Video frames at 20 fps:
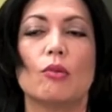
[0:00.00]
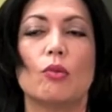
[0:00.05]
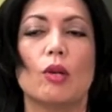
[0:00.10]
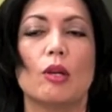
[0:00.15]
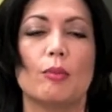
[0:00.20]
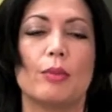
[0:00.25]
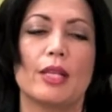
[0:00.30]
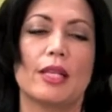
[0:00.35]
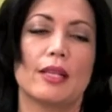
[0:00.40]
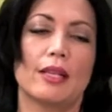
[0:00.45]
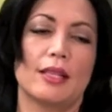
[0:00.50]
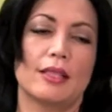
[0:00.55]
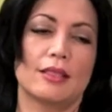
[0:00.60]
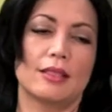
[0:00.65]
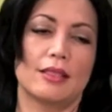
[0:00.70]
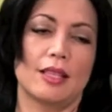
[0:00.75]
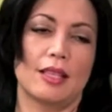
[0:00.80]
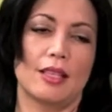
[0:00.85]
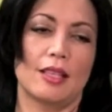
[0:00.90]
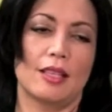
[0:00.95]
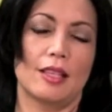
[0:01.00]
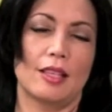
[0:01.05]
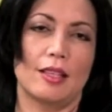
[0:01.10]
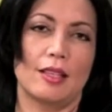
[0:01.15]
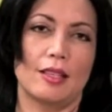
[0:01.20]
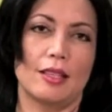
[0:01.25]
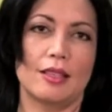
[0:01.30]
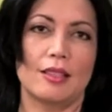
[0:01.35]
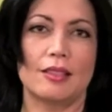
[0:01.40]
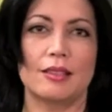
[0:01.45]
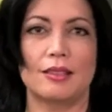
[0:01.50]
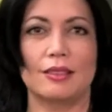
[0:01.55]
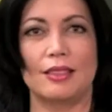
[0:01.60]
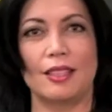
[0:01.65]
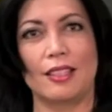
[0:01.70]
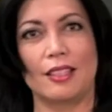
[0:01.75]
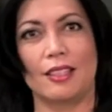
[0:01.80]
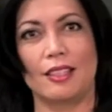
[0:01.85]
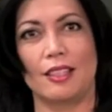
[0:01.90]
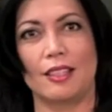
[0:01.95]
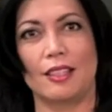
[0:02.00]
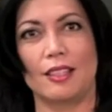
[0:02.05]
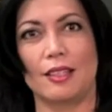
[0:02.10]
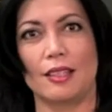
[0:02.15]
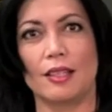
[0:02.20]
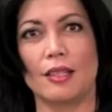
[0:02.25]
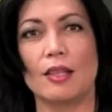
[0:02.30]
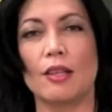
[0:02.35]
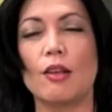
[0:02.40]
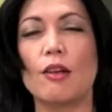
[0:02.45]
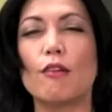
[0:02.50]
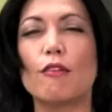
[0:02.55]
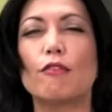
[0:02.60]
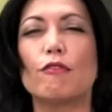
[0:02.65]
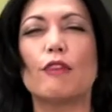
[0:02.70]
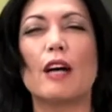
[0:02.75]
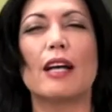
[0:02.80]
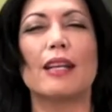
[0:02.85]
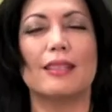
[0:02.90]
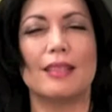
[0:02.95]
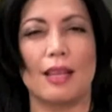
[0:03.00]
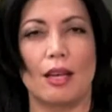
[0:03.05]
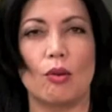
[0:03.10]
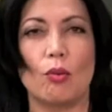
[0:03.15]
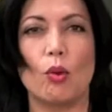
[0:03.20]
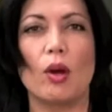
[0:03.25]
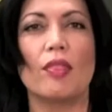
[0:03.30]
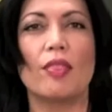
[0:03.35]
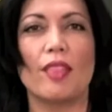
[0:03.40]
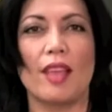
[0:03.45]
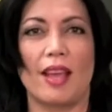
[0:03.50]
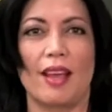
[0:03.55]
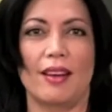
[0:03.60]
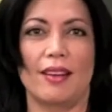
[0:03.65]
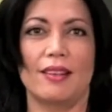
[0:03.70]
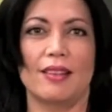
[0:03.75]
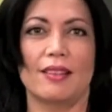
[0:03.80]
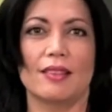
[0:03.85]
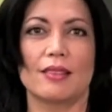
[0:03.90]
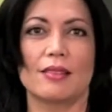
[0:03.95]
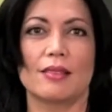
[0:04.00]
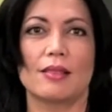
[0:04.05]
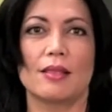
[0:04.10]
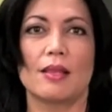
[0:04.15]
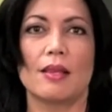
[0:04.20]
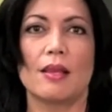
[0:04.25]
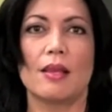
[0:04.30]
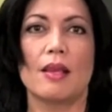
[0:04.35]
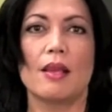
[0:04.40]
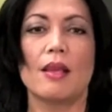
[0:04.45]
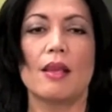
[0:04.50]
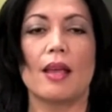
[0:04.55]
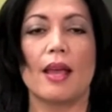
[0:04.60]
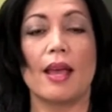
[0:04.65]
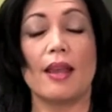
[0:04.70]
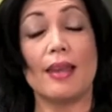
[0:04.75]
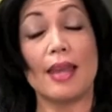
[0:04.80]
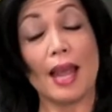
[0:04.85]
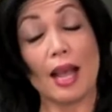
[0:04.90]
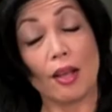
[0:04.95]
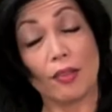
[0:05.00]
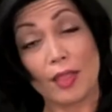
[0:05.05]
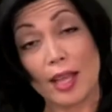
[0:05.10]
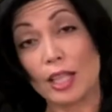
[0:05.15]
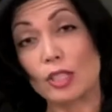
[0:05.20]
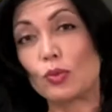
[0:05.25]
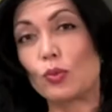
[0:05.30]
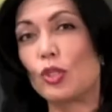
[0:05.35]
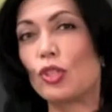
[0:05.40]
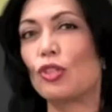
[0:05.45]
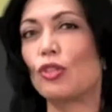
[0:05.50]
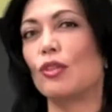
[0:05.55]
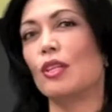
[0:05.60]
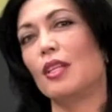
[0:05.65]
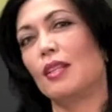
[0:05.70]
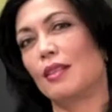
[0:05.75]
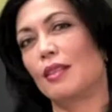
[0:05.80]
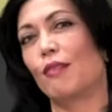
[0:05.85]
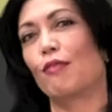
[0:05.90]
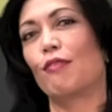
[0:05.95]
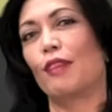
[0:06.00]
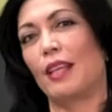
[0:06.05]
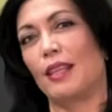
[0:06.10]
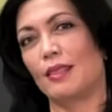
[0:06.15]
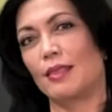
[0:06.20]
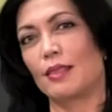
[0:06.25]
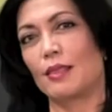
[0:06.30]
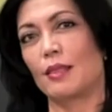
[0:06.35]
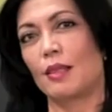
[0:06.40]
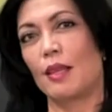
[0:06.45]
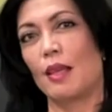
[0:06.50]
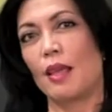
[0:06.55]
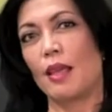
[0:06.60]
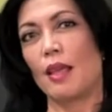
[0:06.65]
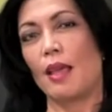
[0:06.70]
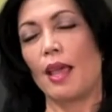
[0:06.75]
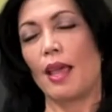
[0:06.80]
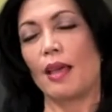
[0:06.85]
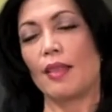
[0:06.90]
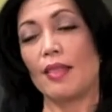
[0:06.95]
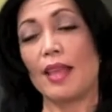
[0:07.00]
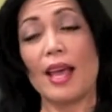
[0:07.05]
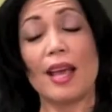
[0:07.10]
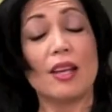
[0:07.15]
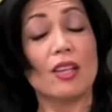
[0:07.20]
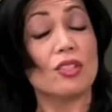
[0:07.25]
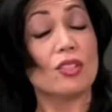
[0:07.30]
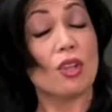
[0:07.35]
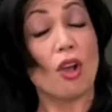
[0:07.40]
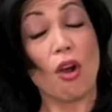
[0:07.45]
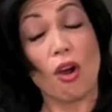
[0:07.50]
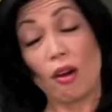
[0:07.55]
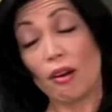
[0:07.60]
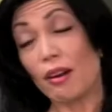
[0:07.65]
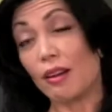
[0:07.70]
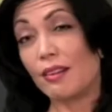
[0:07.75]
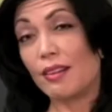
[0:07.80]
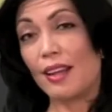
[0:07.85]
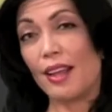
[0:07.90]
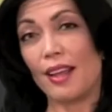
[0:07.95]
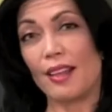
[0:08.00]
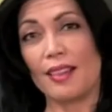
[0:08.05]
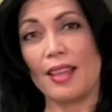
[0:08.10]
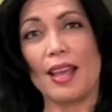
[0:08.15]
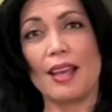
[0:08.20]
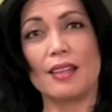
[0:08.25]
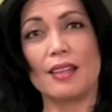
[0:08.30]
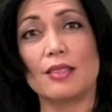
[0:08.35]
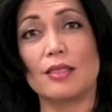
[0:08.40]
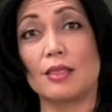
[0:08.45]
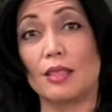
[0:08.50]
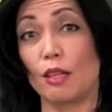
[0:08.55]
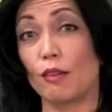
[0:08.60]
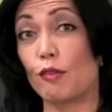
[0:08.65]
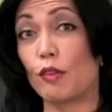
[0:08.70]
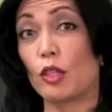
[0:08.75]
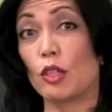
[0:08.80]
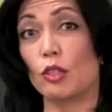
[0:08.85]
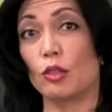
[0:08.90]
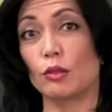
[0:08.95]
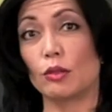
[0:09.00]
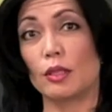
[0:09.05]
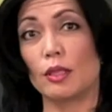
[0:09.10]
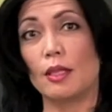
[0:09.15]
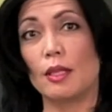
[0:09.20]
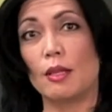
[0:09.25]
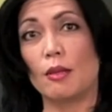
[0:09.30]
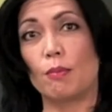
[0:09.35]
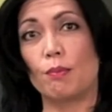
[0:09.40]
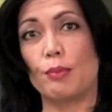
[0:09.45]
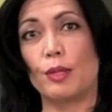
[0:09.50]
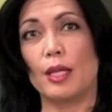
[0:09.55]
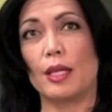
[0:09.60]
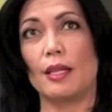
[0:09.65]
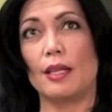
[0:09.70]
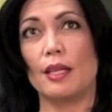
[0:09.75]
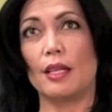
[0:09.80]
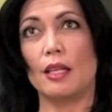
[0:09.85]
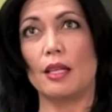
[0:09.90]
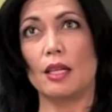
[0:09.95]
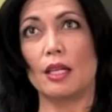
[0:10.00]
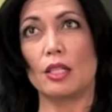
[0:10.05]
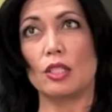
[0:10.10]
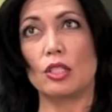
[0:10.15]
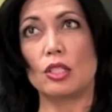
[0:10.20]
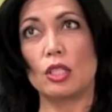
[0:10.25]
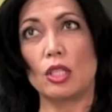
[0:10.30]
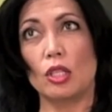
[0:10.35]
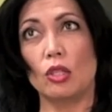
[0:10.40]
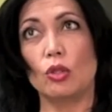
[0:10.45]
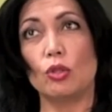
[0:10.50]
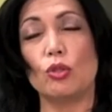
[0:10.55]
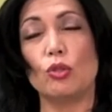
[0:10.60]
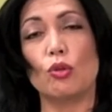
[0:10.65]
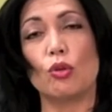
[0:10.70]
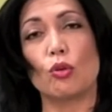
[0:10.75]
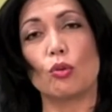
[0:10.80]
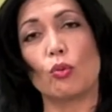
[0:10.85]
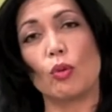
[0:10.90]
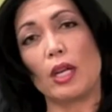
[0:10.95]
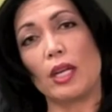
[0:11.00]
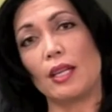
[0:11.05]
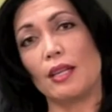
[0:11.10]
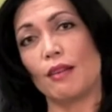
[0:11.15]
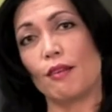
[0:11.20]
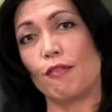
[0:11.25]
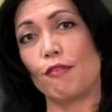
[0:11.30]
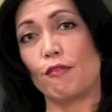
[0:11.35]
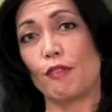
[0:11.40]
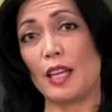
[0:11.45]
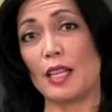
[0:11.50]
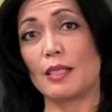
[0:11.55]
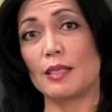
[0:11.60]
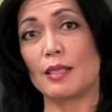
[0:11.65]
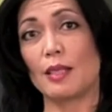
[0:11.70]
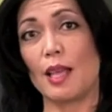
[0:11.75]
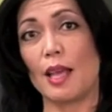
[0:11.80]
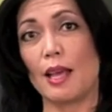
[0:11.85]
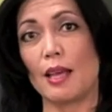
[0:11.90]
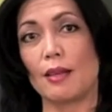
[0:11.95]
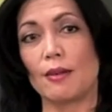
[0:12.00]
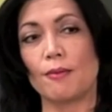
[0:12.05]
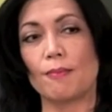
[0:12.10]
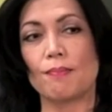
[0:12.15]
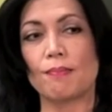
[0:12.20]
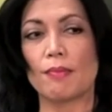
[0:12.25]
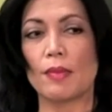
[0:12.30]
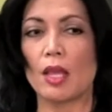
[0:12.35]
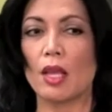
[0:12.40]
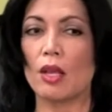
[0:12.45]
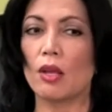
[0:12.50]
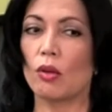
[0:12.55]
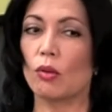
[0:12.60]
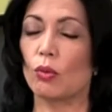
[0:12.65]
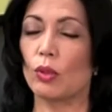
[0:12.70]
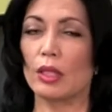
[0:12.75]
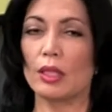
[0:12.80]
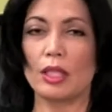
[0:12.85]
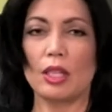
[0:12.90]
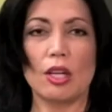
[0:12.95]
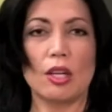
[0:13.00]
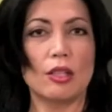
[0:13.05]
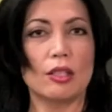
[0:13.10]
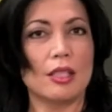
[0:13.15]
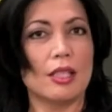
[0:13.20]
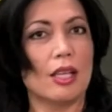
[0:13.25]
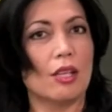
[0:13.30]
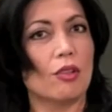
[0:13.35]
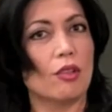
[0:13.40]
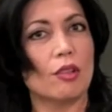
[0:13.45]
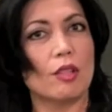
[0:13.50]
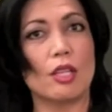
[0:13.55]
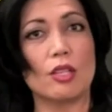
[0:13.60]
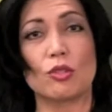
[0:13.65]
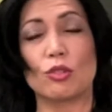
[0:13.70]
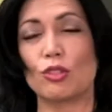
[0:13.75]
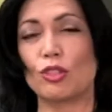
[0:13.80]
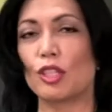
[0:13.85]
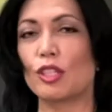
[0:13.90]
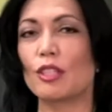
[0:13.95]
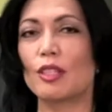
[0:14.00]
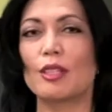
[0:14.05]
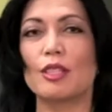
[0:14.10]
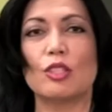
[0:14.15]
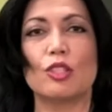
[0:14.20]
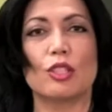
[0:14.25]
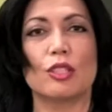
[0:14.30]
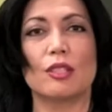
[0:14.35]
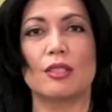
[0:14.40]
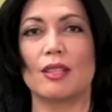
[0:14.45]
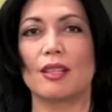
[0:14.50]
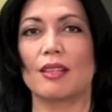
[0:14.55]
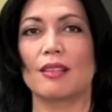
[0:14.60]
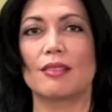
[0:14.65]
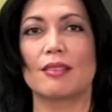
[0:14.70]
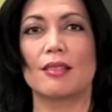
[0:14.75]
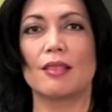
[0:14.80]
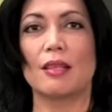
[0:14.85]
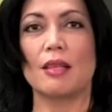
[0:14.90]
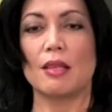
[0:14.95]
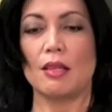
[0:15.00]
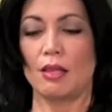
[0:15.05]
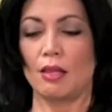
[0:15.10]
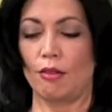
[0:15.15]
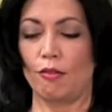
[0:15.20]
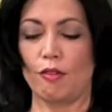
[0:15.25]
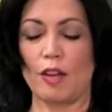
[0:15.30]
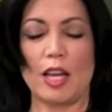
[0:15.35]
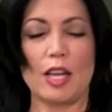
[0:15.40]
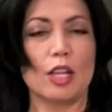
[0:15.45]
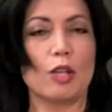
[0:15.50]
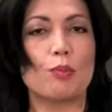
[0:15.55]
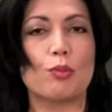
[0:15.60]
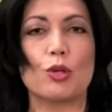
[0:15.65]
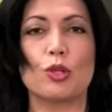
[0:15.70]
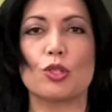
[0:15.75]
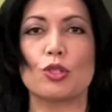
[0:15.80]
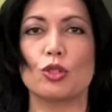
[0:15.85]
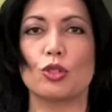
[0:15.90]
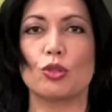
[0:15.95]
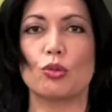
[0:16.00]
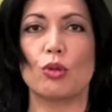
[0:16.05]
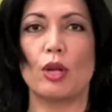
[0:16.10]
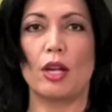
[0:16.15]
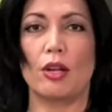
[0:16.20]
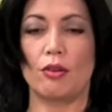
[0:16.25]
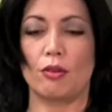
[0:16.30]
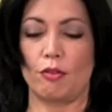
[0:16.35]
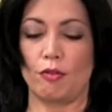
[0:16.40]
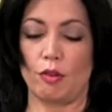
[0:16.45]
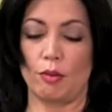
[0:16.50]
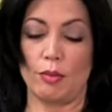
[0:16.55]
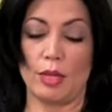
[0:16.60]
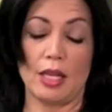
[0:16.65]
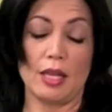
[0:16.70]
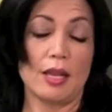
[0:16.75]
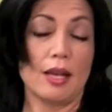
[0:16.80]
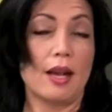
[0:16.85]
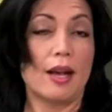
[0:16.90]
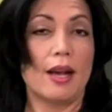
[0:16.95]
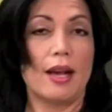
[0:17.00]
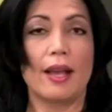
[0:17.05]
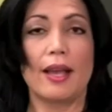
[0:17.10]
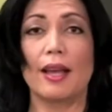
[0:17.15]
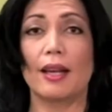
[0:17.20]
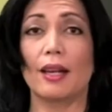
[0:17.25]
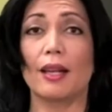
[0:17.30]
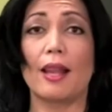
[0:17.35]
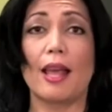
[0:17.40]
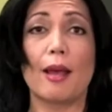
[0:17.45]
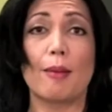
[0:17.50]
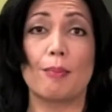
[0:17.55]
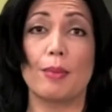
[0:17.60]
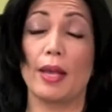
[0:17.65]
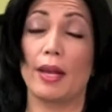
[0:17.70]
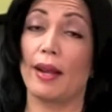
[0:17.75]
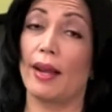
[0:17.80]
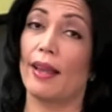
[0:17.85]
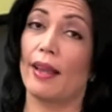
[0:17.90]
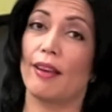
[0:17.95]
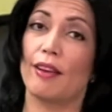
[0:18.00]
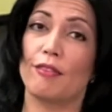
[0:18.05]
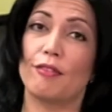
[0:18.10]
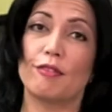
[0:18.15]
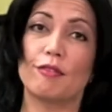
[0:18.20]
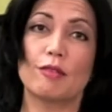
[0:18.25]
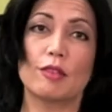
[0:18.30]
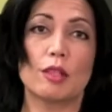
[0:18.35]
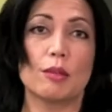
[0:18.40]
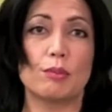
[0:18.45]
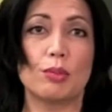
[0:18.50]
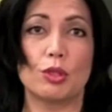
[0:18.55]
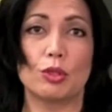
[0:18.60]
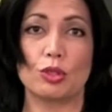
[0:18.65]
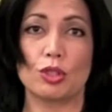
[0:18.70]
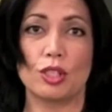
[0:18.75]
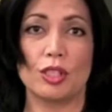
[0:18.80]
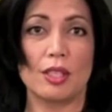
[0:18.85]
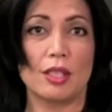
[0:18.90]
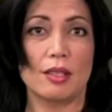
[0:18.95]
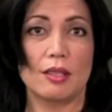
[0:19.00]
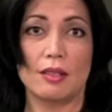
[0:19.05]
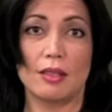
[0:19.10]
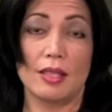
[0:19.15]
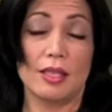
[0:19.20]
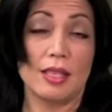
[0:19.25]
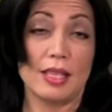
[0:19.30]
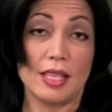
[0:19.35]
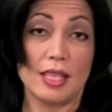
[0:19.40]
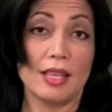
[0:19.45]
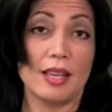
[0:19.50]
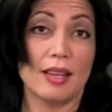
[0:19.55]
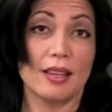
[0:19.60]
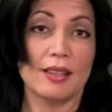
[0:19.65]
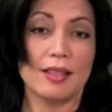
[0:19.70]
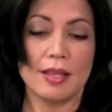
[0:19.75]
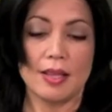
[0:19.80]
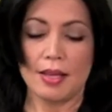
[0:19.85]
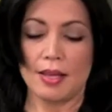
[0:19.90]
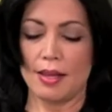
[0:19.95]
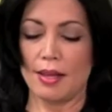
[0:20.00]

Well, because da-da-da-da-da, da-da-da-da-da. Find out what that is. And now that's what you need to face. And that is hard, and is difficult. But until you're ready to face that, really all the other things are just logistics. Finding a personal trainer. For me, I had a lap and I have compulsion in eating.